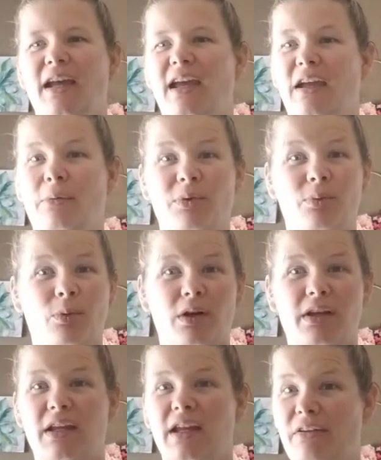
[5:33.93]
It was
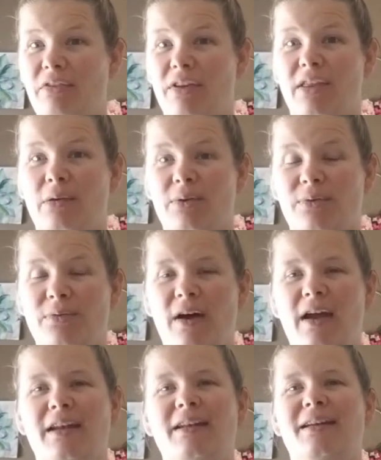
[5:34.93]
working, everything was
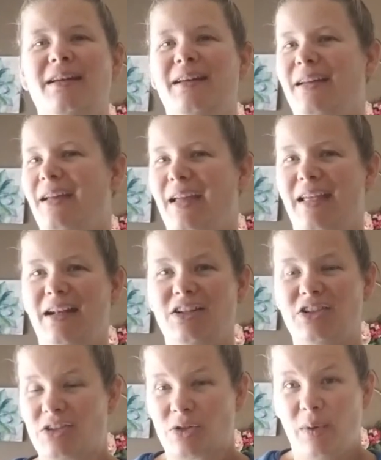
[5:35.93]
fine, and it
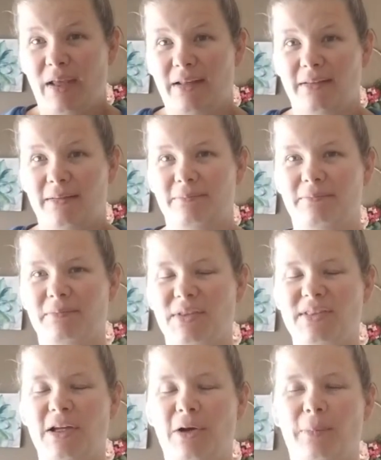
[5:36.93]
just quit.
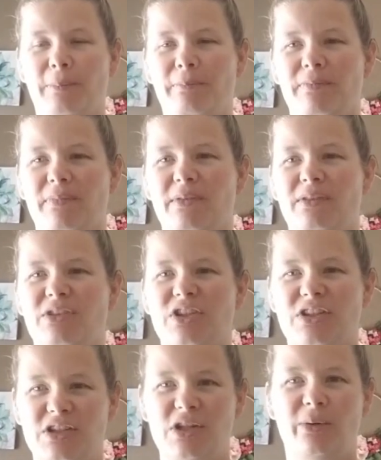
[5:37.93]
So
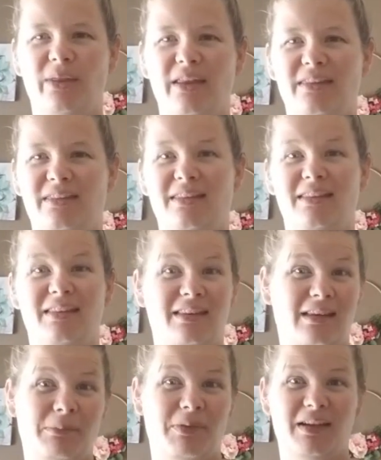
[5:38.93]
just know that
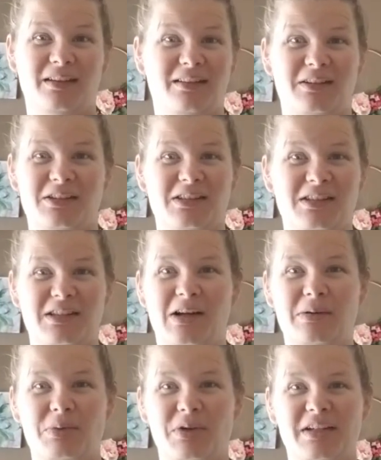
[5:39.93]
some things are just
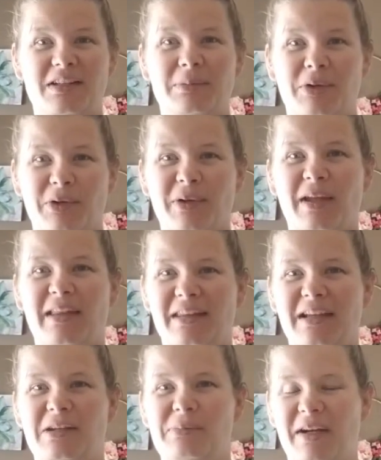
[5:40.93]
unpredictable and
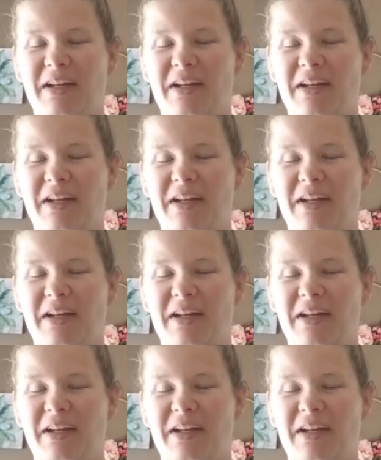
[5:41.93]
that you might